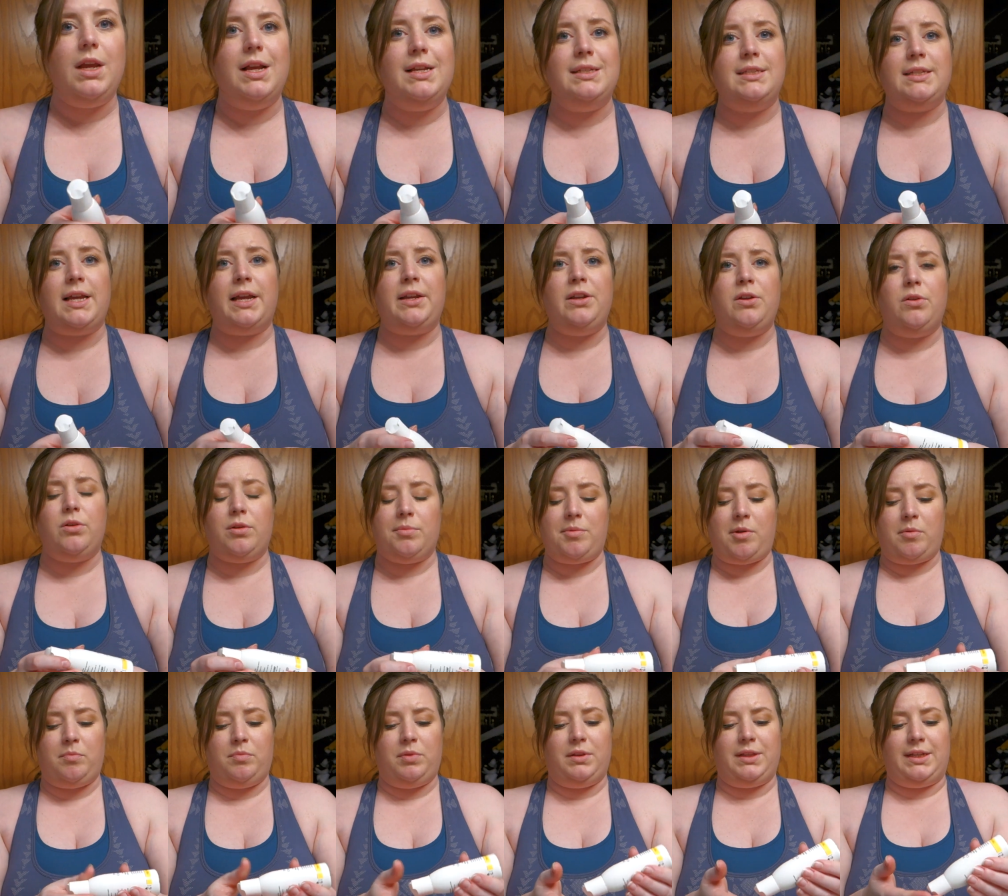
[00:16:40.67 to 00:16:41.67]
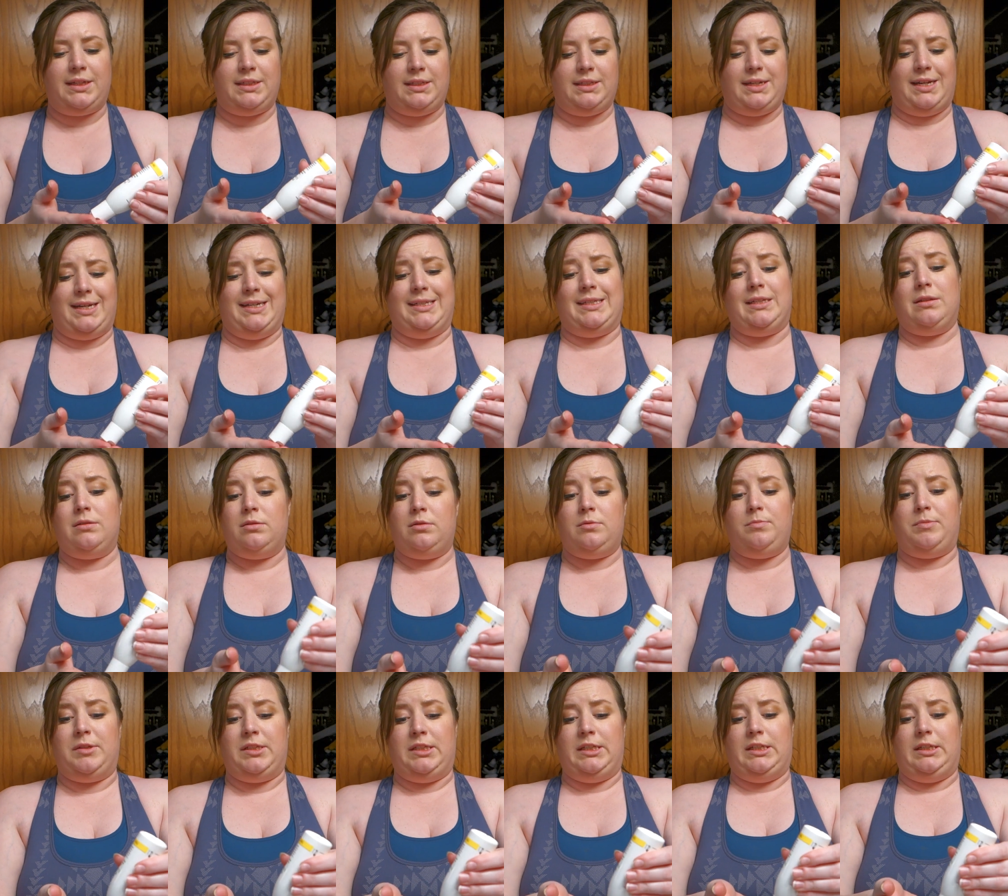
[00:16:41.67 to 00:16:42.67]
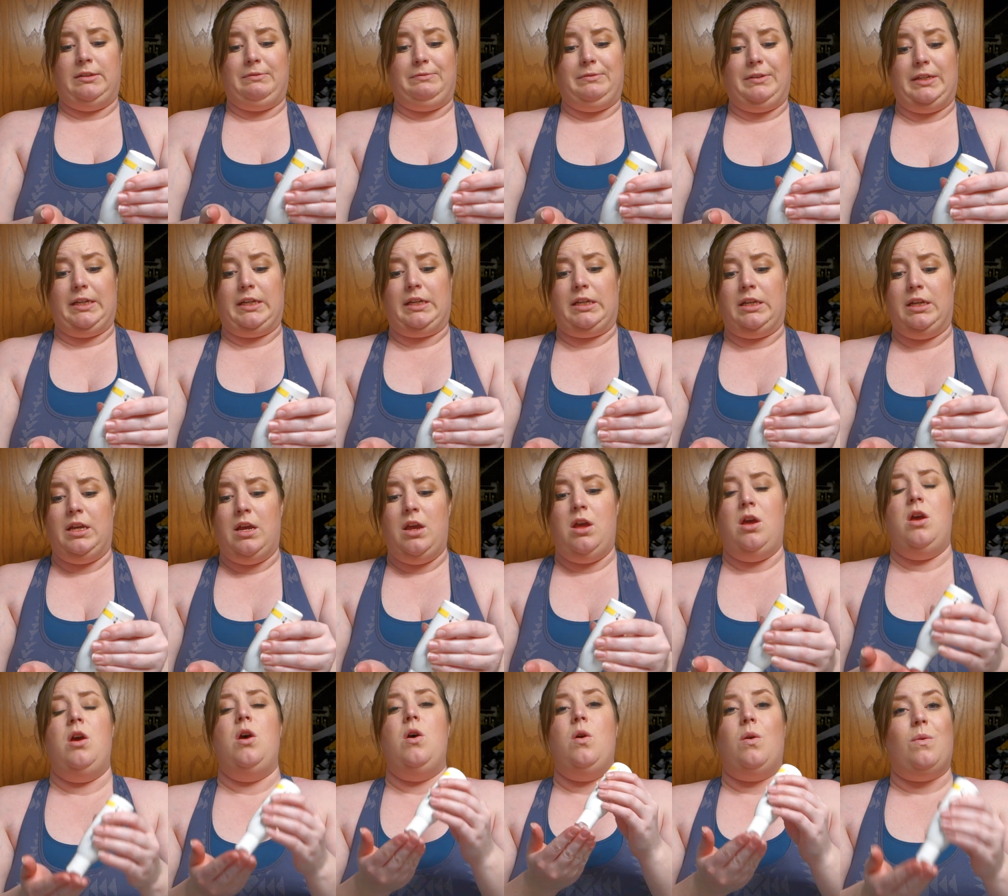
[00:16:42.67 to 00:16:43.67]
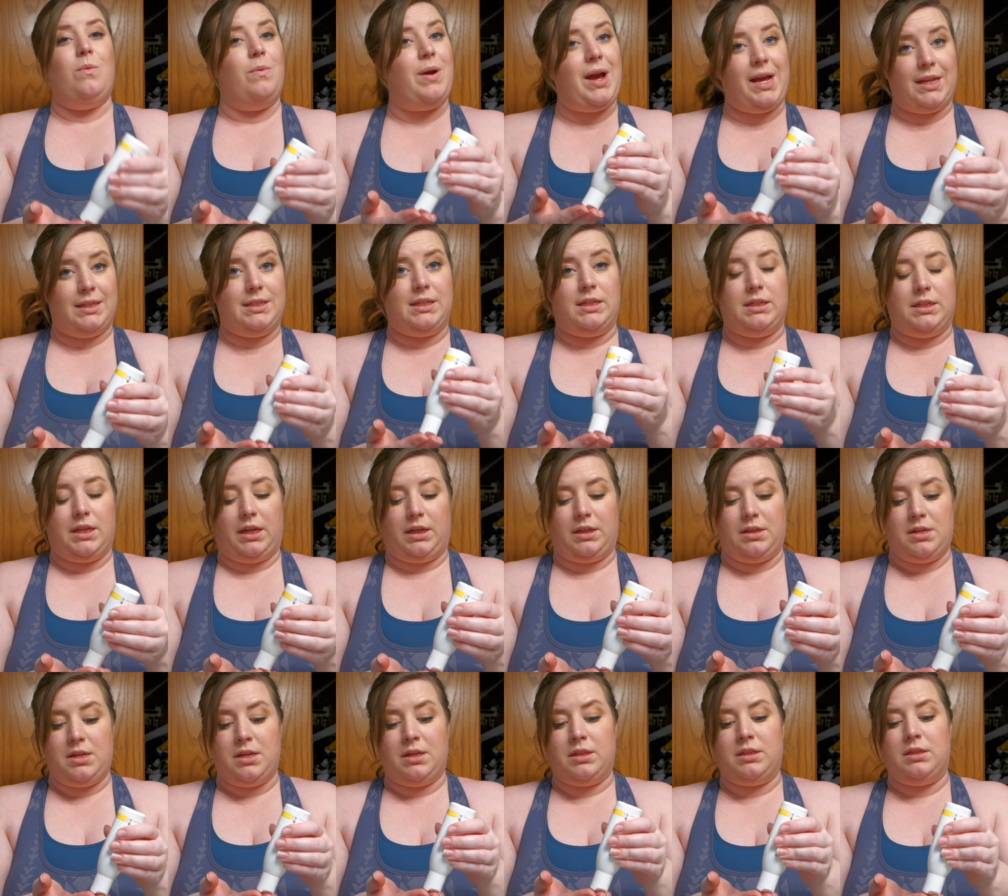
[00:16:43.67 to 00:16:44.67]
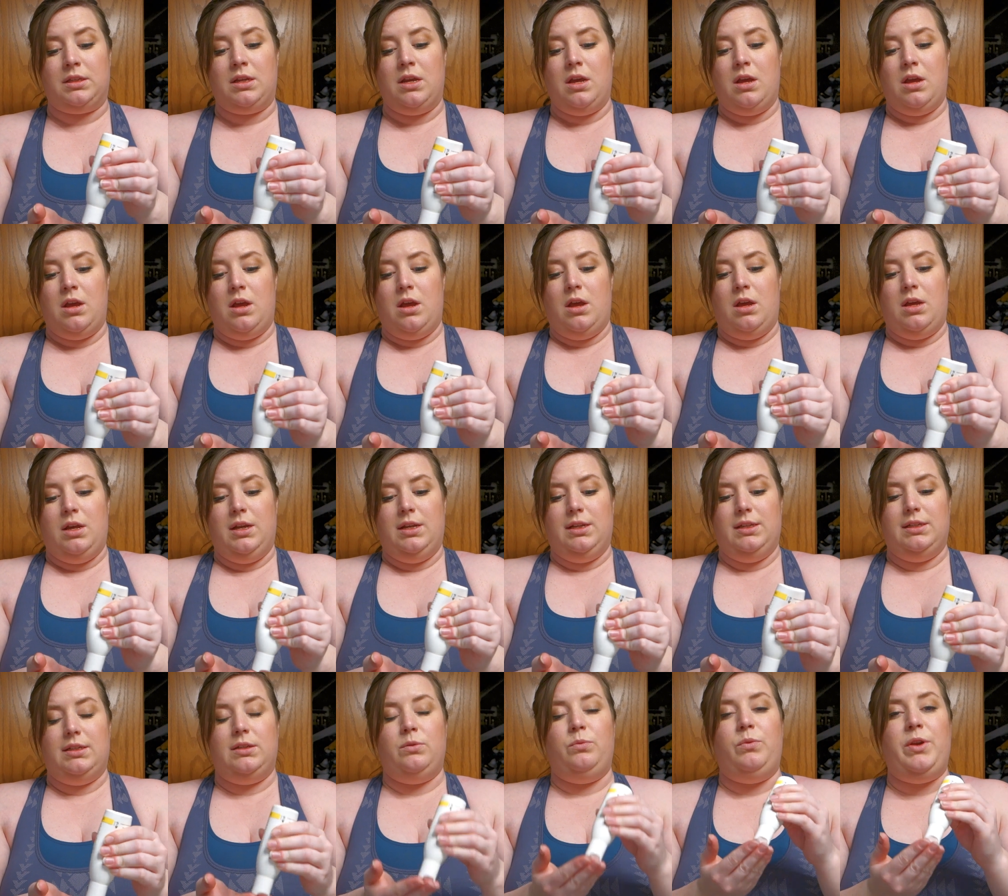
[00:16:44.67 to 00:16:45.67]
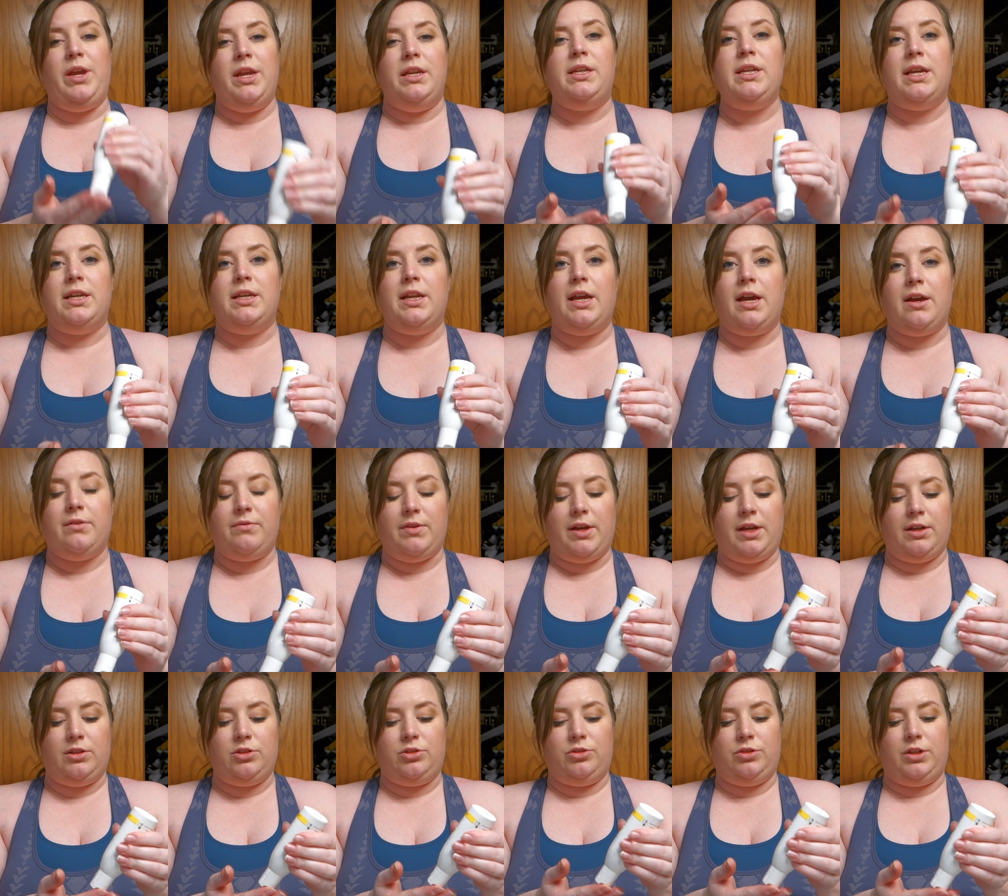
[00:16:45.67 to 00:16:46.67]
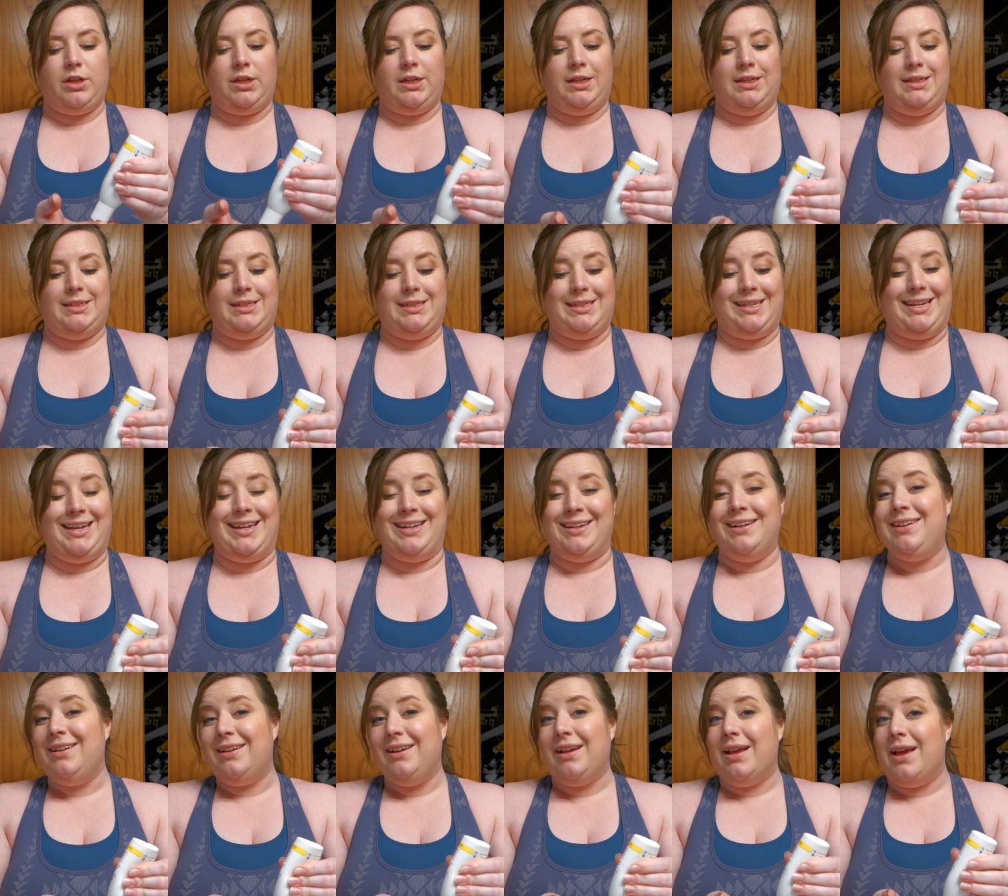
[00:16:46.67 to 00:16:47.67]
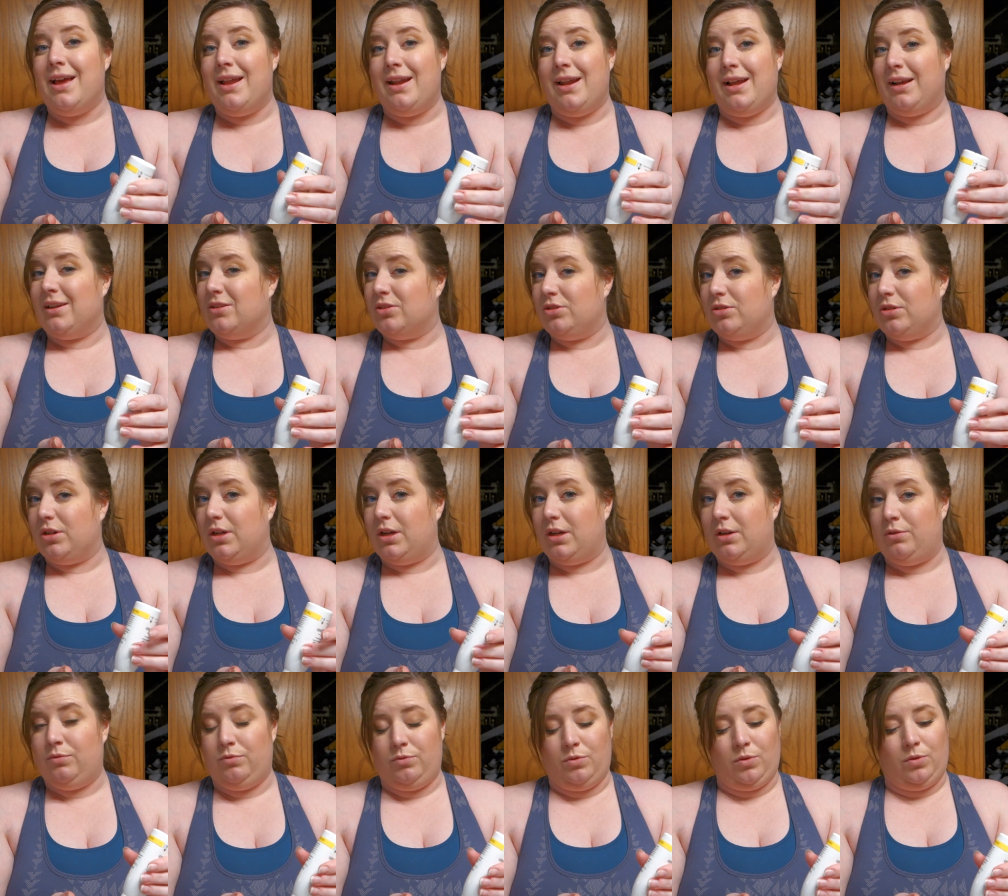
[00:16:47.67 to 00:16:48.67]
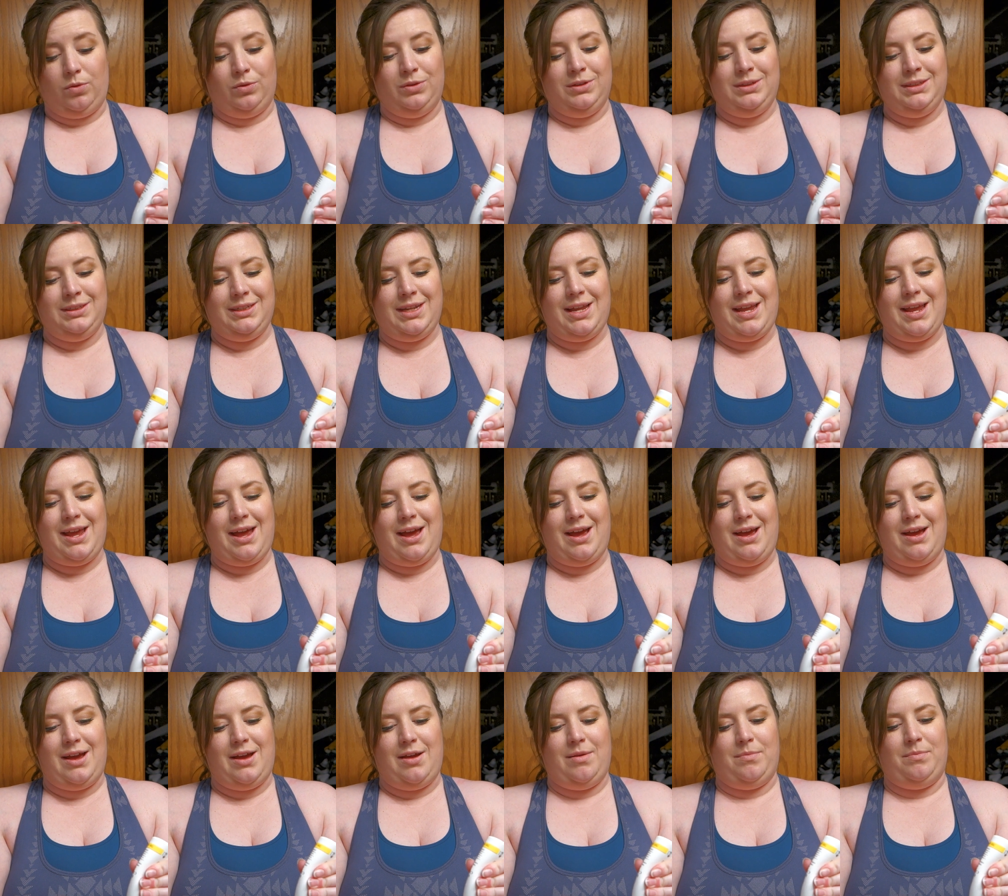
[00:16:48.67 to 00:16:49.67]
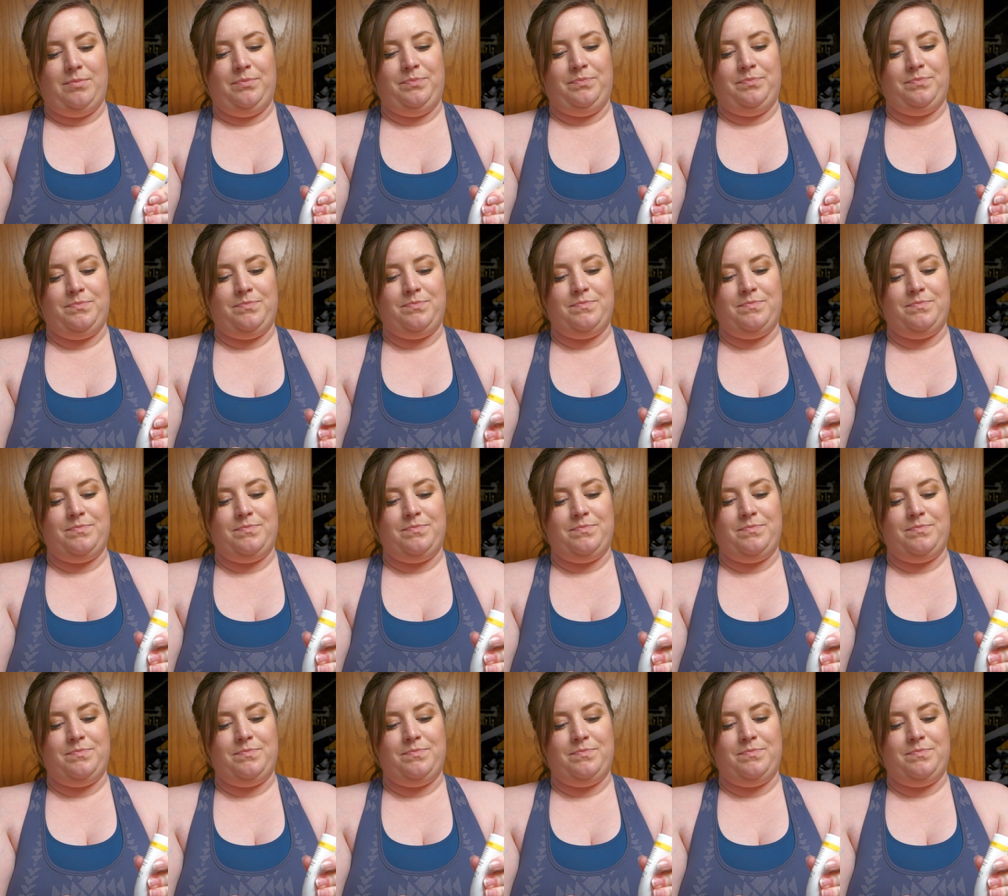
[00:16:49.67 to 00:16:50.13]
A side note about plus size specific waxing techniques. We tend to have extra skin and extra rolls, and